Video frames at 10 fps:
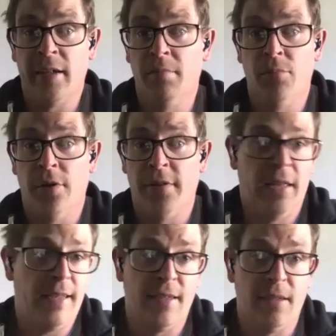put
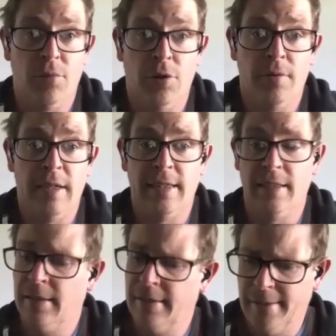that tempo in.
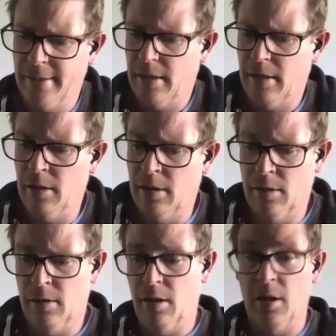
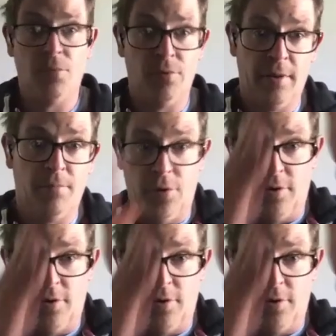I will then put the